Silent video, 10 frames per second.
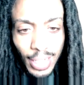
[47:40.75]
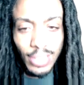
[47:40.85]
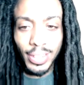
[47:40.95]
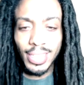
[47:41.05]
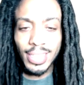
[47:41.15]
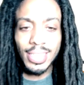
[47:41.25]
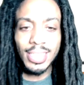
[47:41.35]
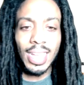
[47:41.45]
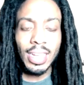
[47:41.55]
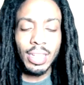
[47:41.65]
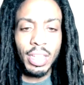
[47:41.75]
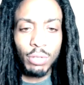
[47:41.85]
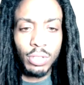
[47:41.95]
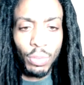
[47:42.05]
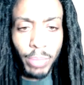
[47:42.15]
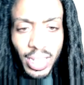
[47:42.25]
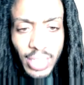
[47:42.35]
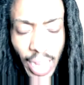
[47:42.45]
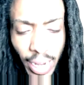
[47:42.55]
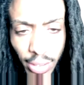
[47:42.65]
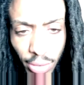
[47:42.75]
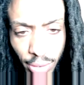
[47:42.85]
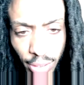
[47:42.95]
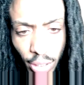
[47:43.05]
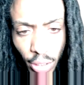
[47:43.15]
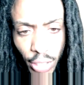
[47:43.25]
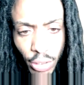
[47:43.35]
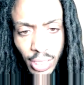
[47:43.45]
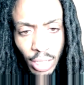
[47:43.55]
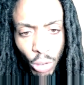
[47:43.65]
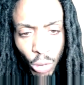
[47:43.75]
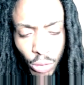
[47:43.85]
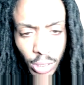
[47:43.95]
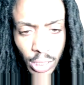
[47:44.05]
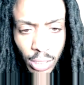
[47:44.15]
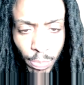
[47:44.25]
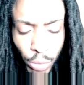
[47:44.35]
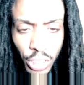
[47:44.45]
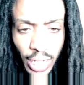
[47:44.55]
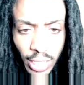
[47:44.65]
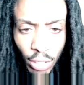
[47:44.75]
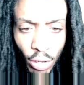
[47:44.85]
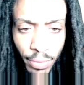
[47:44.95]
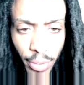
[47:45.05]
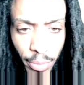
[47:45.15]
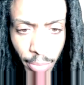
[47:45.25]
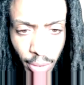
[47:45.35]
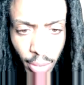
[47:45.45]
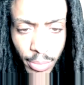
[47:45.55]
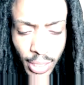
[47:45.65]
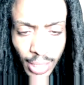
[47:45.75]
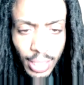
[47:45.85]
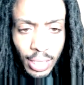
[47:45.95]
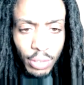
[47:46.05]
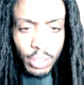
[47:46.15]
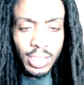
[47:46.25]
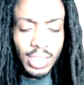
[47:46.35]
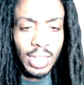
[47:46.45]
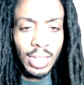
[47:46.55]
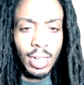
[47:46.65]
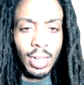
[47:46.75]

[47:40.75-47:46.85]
So at the end of the day, he was the best actor on the show, and you could tell who was just projecting off him. You know what I'm saying? You could see it.